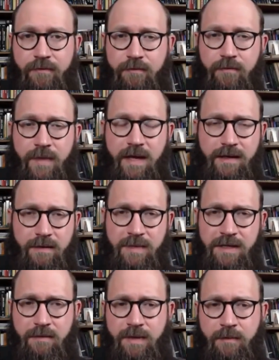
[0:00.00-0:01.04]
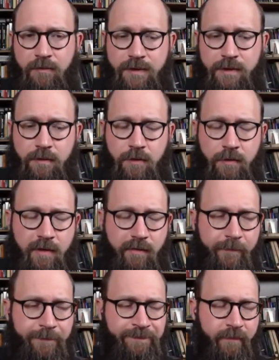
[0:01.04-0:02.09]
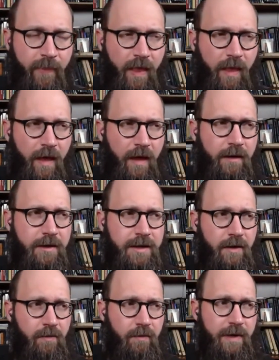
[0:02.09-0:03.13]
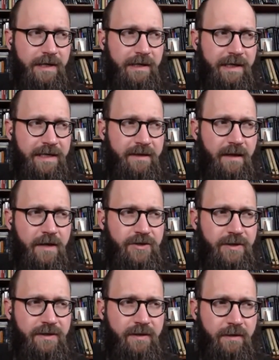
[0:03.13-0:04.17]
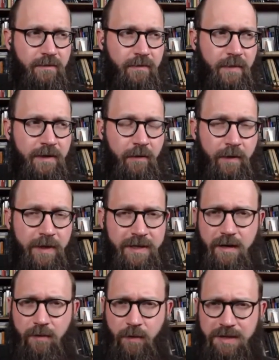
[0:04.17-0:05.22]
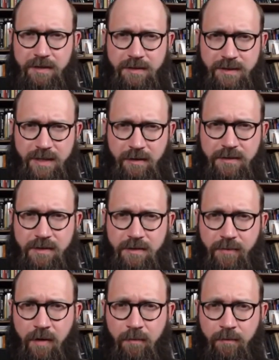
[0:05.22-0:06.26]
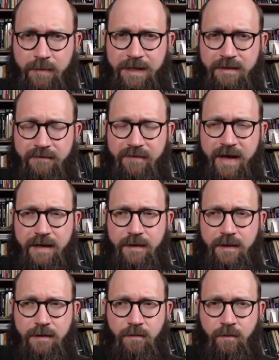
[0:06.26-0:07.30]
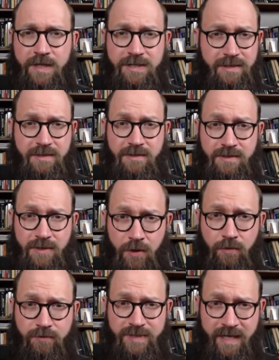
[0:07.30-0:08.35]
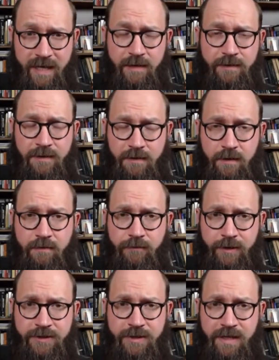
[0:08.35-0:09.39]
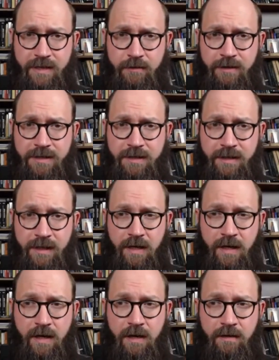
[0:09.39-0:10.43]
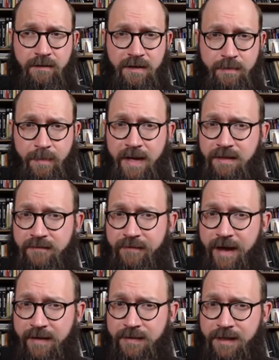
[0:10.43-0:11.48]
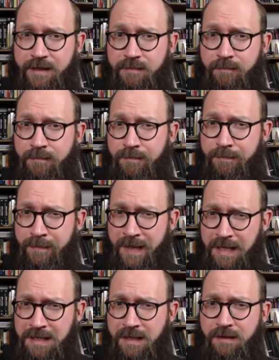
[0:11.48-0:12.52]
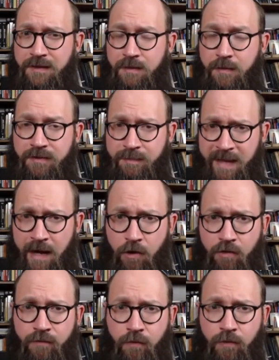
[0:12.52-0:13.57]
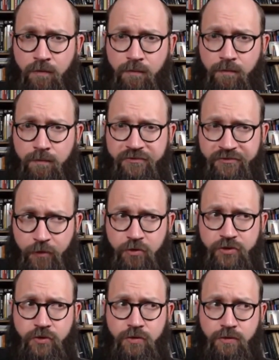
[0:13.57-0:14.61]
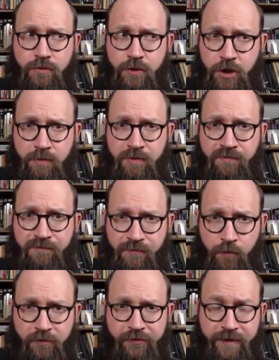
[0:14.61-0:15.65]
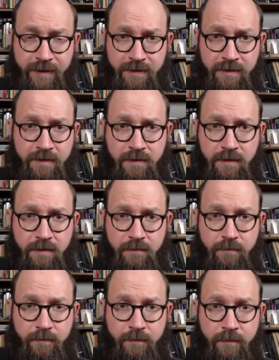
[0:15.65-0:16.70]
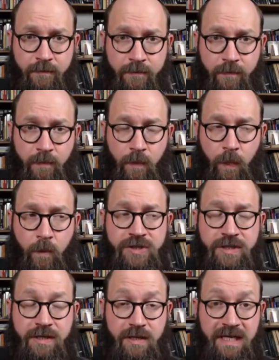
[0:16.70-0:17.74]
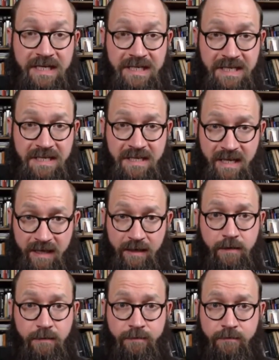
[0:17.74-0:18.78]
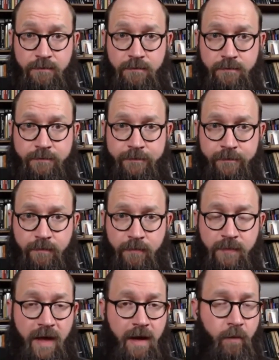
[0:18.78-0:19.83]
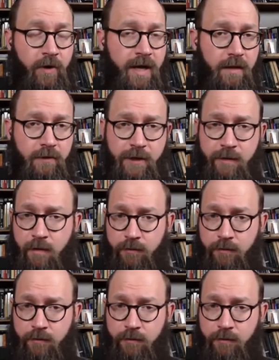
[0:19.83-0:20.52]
and they get to meet some people in Dearborn, whatever. So it's not just a an, it's not a Western terrorism problem. It's the fact that we just don't take the study of religion seriously, despite the fact that it's basically the most powerful social human force in existence, which is insane. That we're not learning about